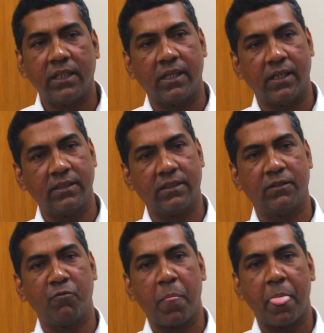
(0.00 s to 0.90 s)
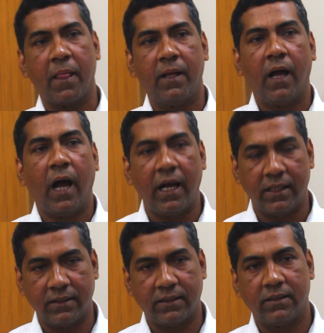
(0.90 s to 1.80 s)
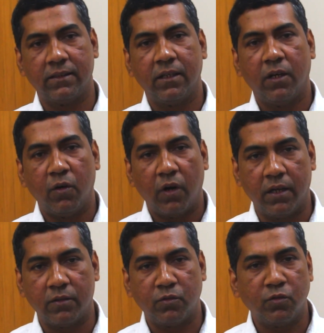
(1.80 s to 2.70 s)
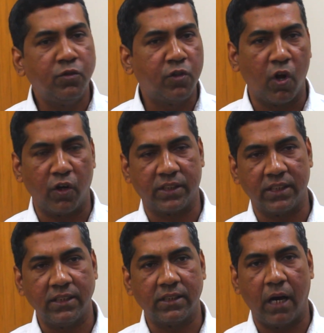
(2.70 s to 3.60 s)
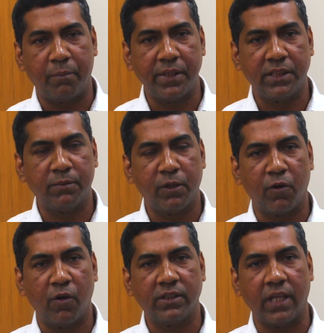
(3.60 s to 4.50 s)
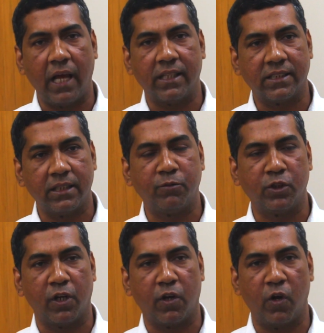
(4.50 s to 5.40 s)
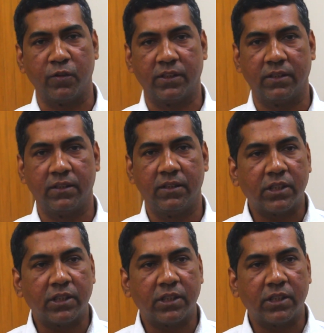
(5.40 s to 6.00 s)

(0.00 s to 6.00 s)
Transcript: sentence has two clauses, a principal clause and a subordinate clause.